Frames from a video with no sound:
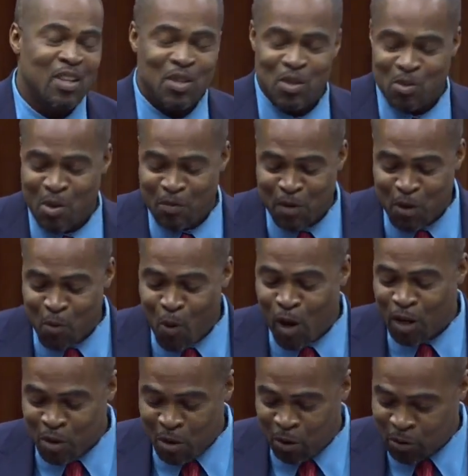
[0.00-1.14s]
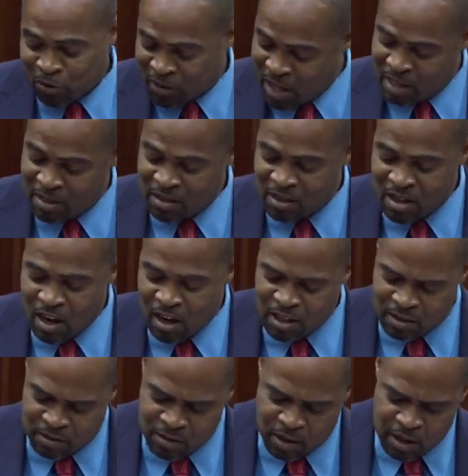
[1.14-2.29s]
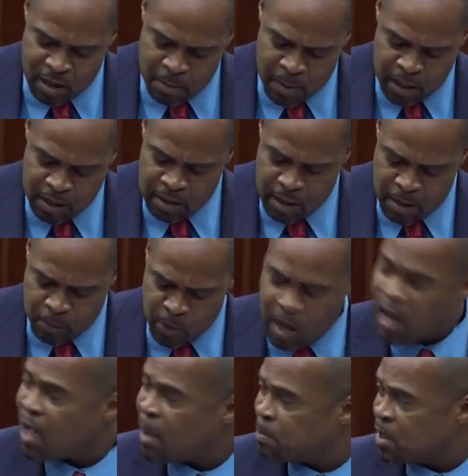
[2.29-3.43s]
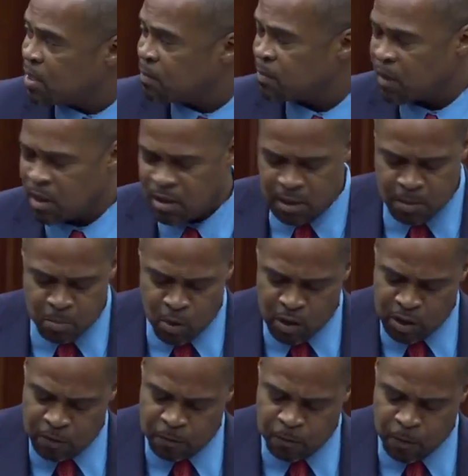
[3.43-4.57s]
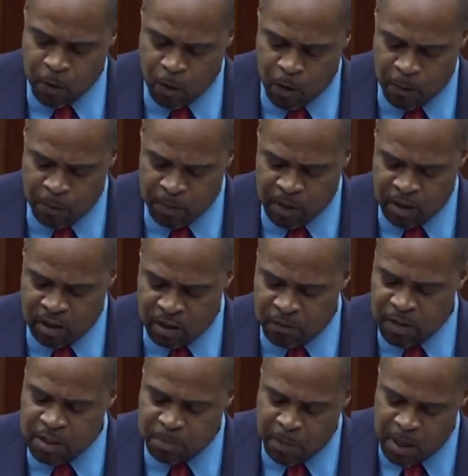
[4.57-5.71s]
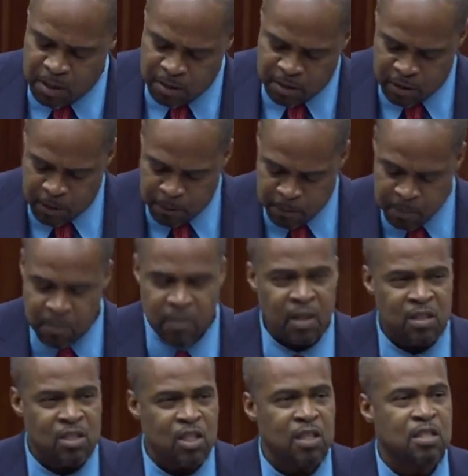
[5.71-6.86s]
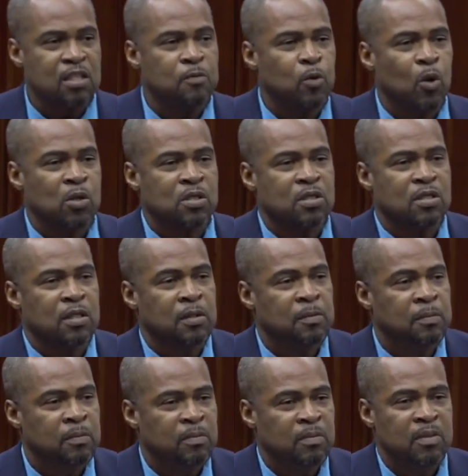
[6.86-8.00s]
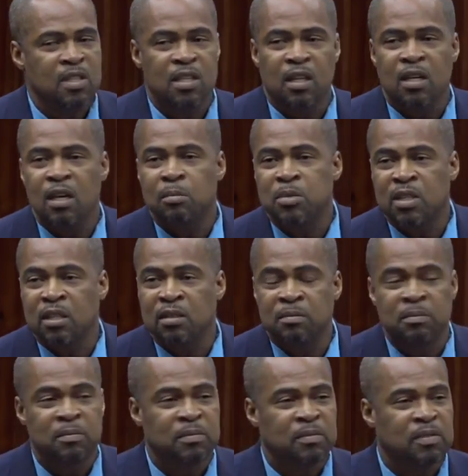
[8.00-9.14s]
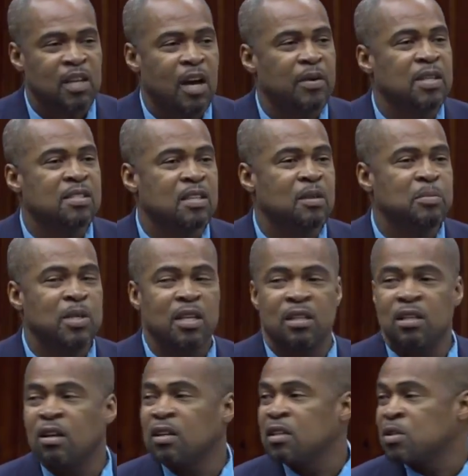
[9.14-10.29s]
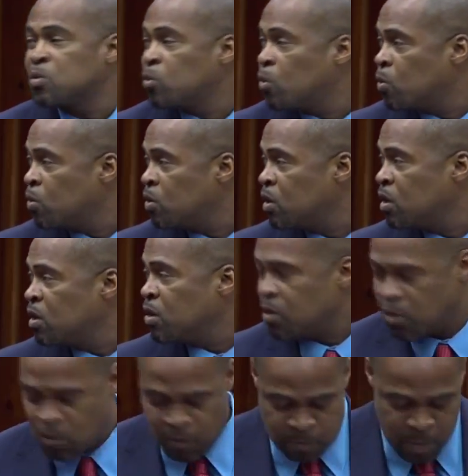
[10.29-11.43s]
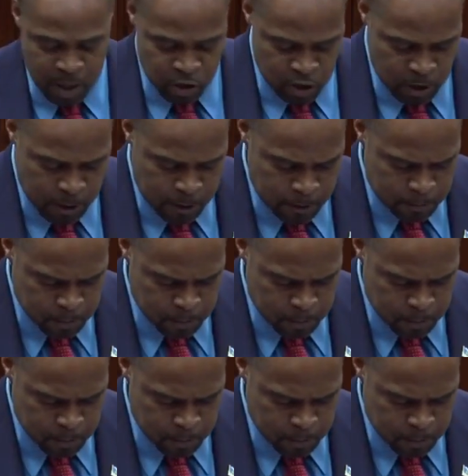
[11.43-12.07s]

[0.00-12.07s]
So even one goes, then there are others to come, and we are happy this morning for Levin Spencer, Chelsea Foster, Nina Compton, Darren Summy, and the others who you have mentioned.